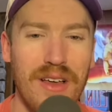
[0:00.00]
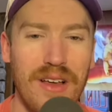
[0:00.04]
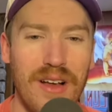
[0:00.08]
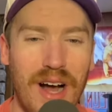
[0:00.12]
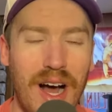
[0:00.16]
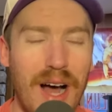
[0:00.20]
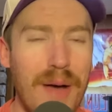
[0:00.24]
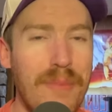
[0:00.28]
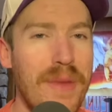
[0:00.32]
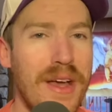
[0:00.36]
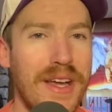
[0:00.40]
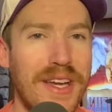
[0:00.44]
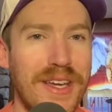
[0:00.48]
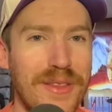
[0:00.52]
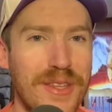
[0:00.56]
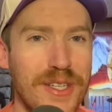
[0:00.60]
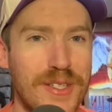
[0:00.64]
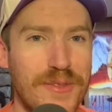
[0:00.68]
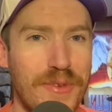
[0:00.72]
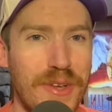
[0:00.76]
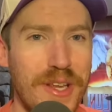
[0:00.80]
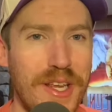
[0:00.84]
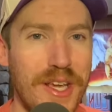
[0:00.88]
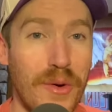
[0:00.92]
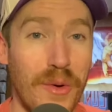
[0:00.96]
I'm making this
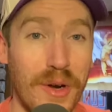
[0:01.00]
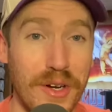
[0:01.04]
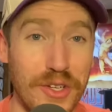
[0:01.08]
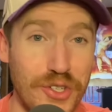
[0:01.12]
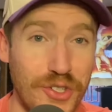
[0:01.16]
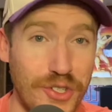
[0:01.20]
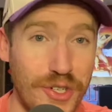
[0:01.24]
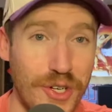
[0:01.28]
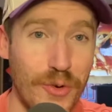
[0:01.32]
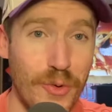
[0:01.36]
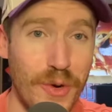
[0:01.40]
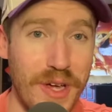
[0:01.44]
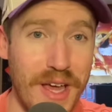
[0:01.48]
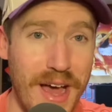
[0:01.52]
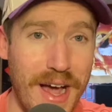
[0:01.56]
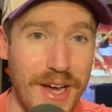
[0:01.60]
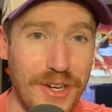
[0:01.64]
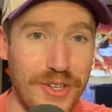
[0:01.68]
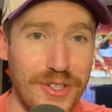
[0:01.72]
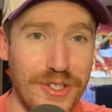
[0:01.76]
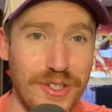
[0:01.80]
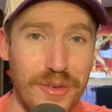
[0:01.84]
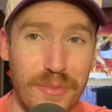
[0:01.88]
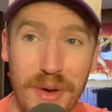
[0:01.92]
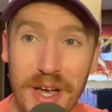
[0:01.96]
video on a sheer
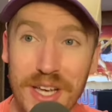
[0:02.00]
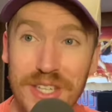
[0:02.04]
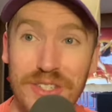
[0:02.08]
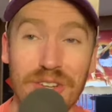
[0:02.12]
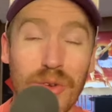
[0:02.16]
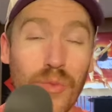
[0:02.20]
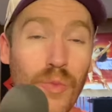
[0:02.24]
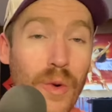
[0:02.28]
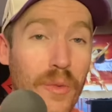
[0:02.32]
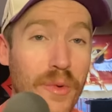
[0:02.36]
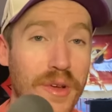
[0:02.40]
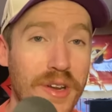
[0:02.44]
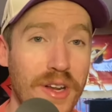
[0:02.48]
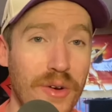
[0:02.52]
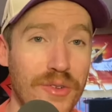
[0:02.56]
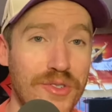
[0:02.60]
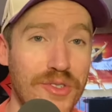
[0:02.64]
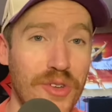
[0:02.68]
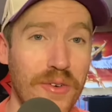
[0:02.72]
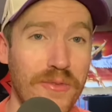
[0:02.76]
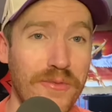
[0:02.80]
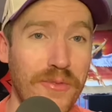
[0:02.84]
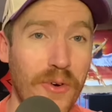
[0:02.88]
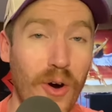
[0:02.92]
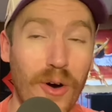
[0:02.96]
reaction to based on what we know
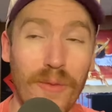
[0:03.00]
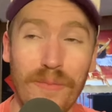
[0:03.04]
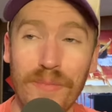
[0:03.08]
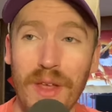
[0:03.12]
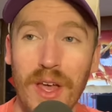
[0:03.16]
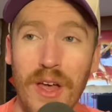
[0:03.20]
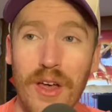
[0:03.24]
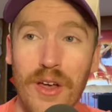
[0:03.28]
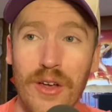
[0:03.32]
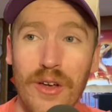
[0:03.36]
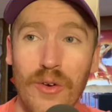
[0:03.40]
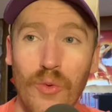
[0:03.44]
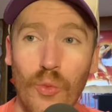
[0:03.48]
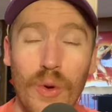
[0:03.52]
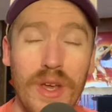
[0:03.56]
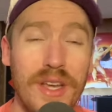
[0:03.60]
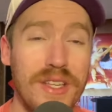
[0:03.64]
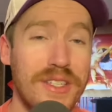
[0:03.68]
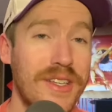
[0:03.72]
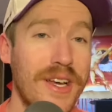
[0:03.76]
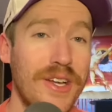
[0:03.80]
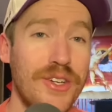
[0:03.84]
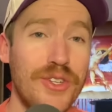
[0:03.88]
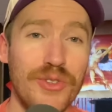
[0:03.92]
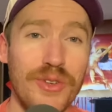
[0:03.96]
so far. We
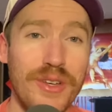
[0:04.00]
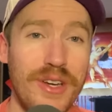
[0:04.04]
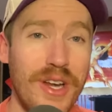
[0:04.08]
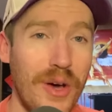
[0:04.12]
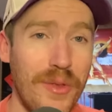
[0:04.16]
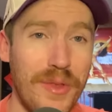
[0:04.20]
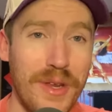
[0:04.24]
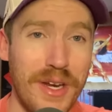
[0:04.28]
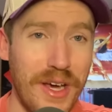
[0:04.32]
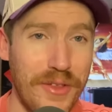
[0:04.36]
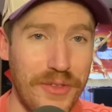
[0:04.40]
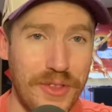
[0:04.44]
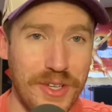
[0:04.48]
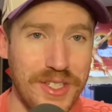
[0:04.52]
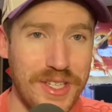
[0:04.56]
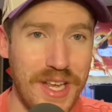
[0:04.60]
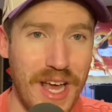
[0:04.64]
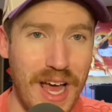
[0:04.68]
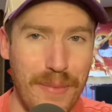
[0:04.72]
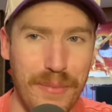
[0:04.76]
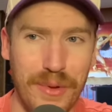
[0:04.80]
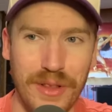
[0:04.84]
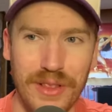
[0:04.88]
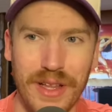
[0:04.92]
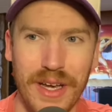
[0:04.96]
essentially know that nothing's
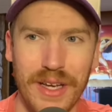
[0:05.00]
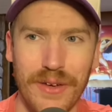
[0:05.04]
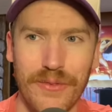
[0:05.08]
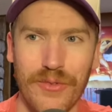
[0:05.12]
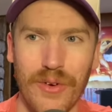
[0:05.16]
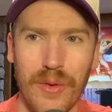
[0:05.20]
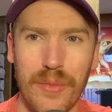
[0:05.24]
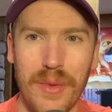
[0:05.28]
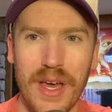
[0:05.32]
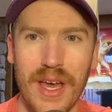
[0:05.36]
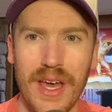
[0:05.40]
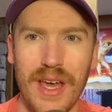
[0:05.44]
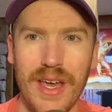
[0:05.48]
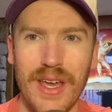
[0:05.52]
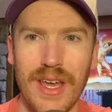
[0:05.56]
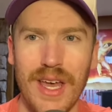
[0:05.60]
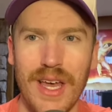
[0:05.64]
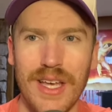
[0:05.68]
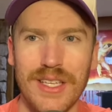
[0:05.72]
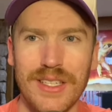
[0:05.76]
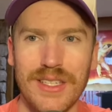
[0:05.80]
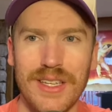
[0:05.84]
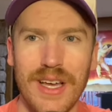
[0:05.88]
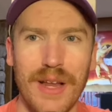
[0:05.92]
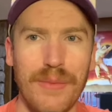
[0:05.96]
happened, like from a
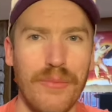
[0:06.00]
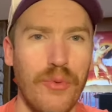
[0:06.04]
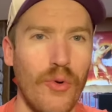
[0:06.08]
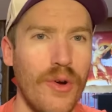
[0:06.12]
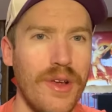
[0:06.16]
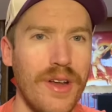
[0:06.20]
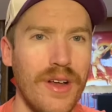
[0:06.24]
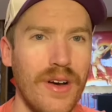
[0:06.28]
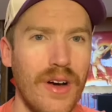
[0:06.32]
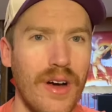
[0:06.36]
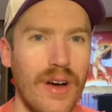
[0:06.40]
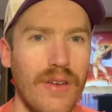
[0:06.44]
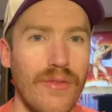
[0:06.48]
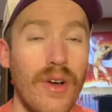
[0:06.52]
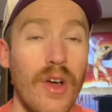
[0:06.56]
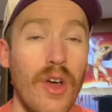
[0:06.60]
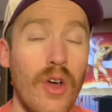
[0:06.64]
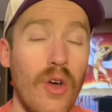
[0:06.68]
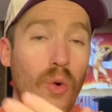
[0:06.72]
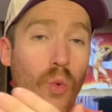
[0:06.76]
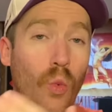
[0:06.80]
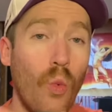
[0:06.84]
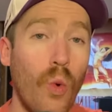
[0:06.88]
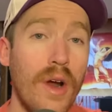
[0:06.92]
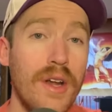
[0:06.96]
standpoint of
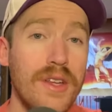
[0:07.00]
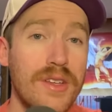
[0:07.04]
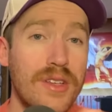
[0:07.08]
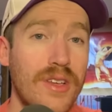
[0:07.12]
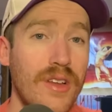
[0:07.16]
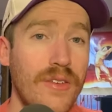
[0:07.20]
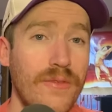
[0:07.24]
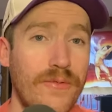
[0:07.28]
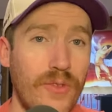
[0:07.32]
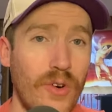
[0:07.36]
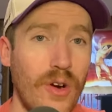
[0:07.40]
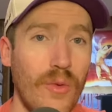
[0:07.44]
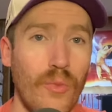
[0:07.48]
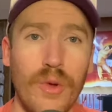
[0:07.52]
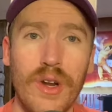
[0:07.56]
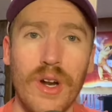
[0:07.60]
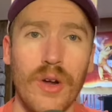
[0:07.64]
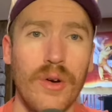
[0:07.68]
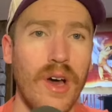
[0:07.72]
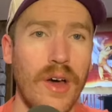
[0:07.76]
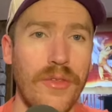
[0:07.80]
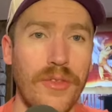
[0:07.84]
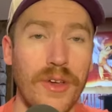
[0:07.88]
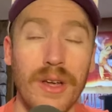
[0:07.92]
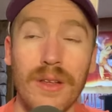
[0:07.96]
what is confirmed. We know
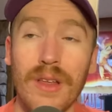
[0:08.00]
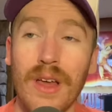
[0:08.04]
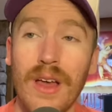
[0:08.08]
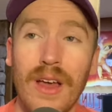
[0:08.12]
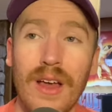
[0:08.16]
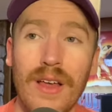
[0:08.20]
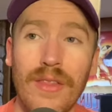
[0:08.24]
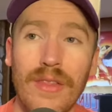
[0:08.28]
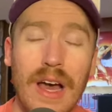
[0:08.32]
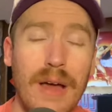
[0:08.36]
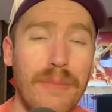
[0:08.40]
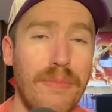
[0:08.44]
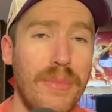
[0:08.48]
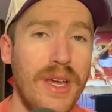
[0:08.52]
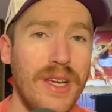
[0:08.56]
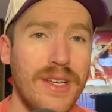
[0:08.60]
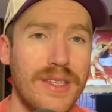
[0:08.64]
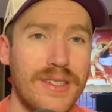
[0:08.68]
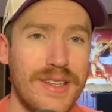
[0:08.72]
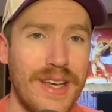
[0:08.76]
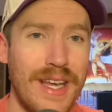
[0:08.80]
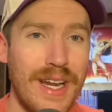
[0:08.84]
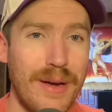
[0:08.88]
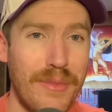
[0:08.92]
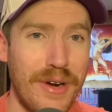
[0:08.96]
nothing. That being
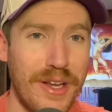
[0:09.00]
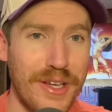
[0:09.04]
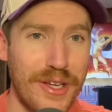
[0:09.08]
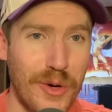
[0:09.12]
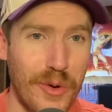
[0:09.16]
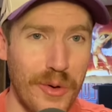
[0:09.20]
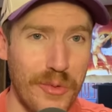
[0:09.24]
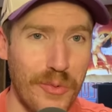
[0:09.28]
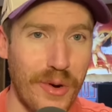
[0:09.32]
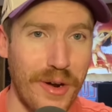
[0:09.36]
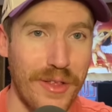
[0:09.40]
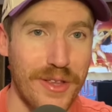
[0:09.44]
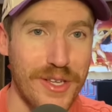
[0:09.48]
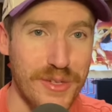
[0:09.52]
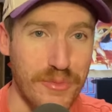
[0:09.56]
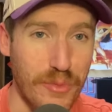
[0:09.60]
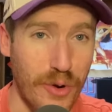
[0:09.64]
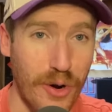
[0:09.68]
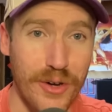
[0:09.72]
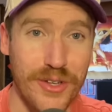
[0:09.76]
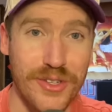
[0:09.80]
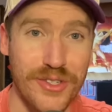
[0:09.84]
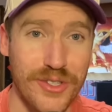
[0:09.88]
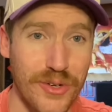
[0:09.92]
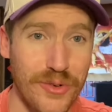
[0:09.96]
said, I'm going to go with one of the
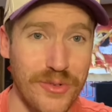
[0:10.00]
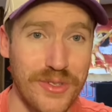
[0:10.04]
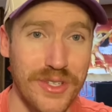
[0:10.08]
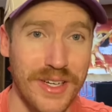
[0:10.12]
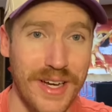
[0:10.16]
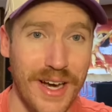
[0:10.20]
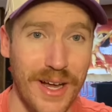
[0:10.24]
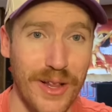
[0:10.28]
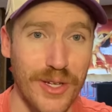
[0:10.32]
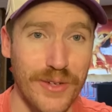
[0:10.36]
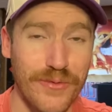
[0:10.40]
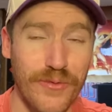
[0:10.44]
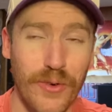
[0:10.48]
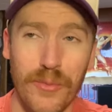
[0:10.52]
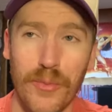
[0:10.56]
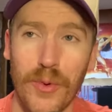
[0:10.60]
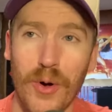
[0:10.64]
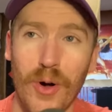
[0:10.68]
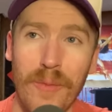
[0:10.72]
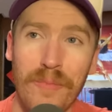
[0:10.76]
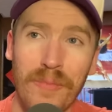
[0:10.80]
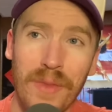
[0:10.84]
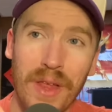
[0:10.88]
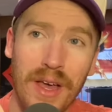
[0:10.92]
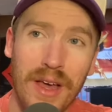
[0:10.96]
smartest dudes in college
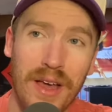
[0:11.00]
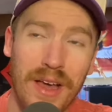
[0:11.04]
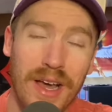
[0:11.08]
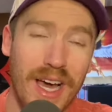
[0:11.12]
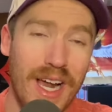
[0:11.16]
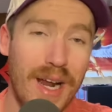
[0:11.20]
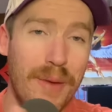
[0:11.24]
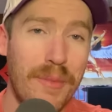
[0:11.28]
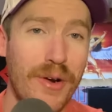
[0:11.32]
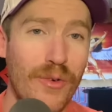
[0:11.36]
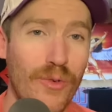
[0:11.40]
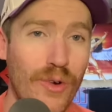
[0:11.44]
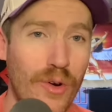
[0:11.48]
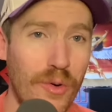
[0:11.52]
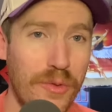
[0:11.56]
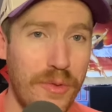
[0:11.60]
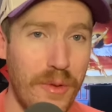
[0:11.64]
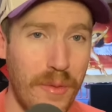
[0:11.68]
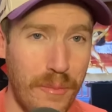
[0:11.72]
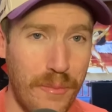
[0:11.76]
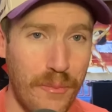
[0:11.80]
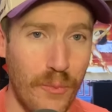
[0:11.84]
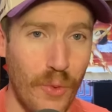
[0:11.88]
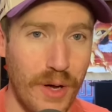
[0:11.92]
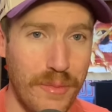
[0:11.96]
football, and I'm going to roll with
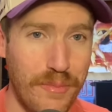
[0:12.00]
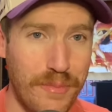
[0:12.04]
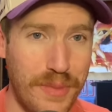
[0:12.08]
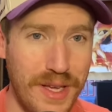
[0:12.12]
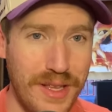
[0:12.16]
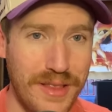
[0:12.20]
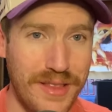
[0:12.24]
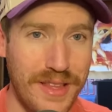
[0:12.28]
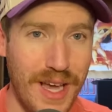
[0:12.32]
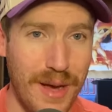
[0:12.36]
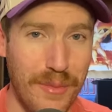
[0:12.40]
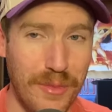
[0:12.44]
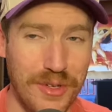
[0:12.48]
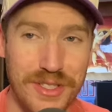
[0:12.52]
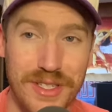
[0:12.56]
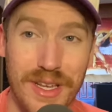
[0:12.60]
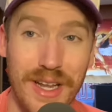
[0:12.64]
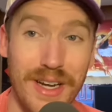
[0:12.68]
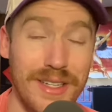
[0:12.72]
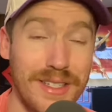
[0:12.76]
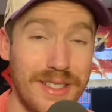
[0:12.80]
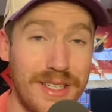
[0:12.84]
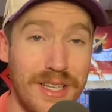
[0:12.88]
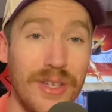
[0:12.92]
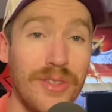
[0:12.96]
what Pete Thamel said
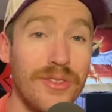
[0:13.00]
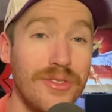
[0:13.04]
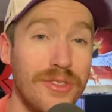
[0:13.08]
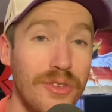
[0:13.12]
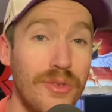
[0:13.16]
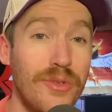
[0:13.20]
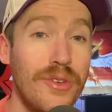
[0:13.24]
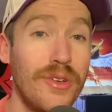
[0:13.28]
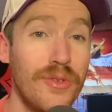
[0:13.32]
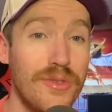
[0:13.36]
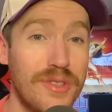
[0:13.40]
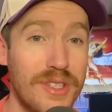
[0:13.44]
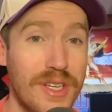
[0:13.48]
until new news